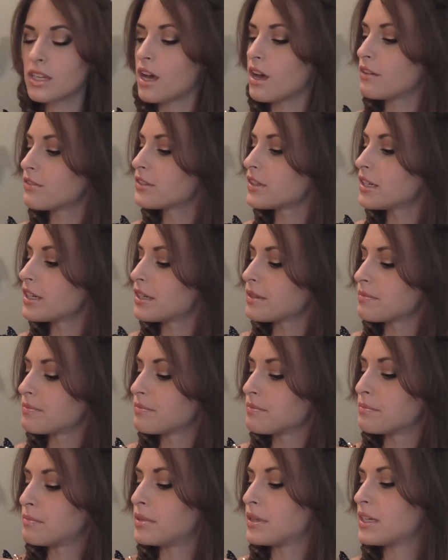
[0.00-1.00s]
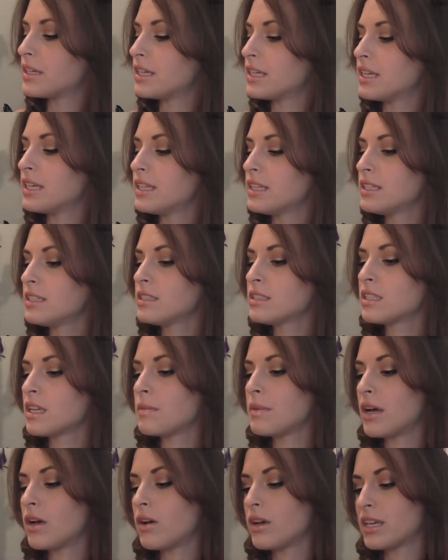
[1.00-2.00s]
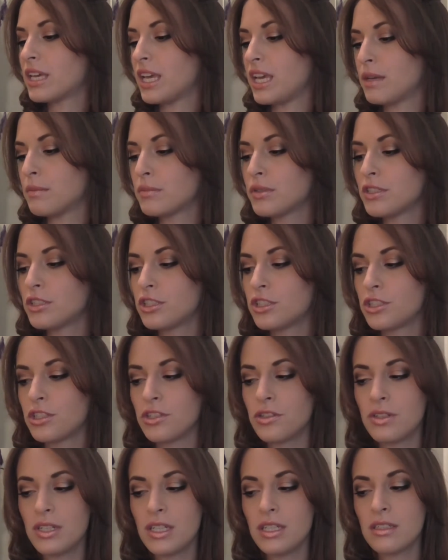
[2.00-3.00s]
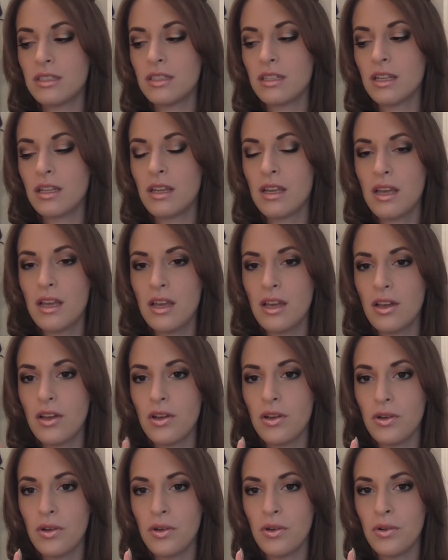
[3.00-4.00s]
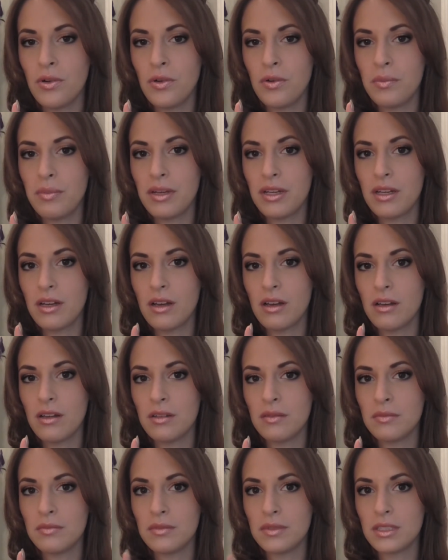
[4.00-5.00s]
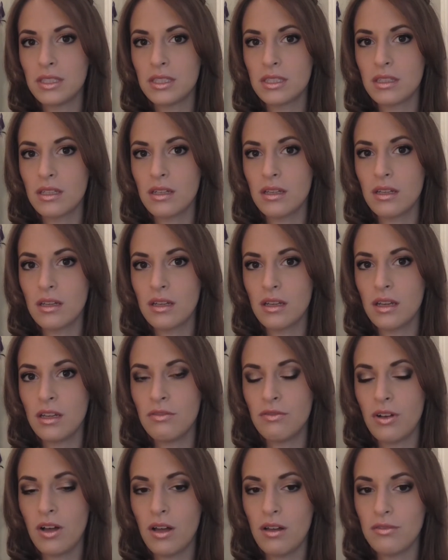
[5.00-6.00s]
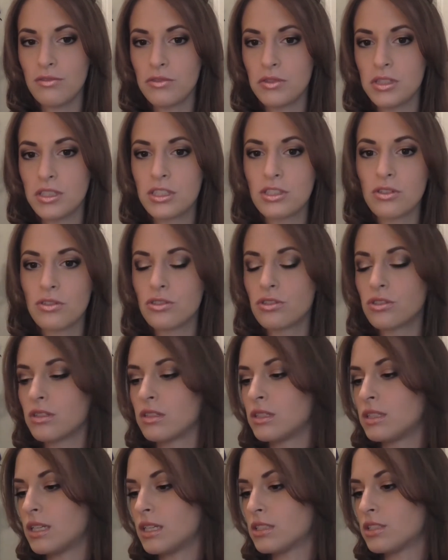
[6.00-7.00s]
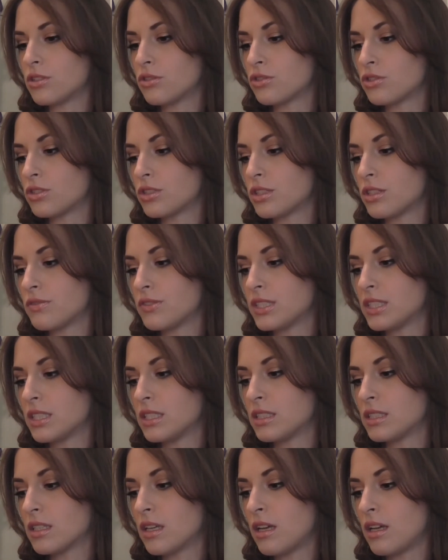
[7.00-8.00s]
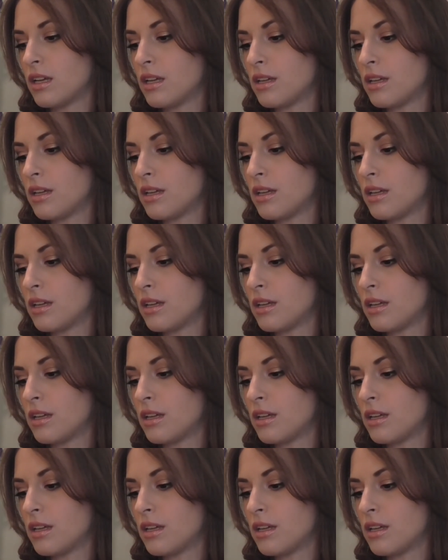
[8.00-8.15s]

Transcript: the cover, but it is about a Cambridge student who becomes involved with not social services.